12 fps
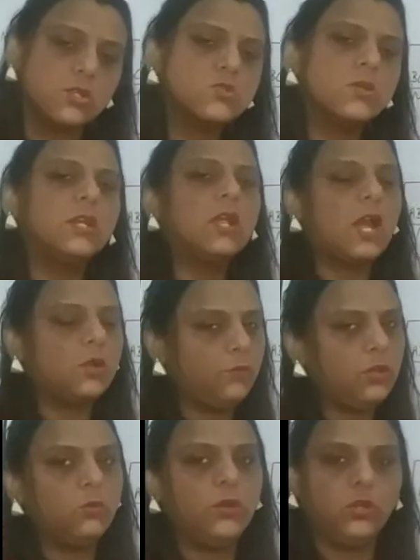So in that way
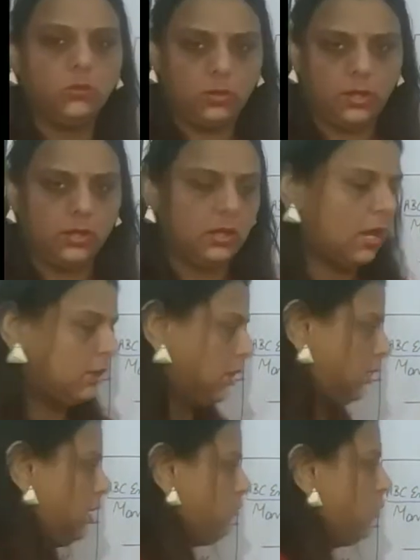you need to write it and
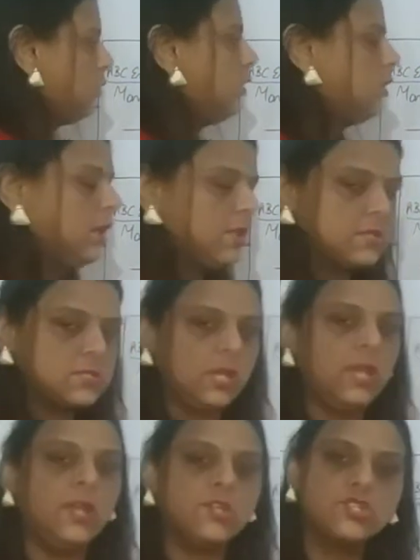then give your details.
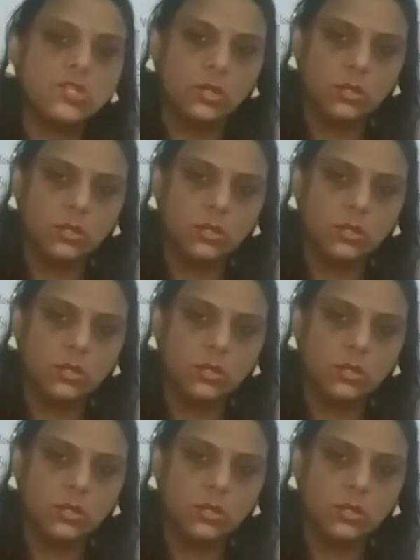Age,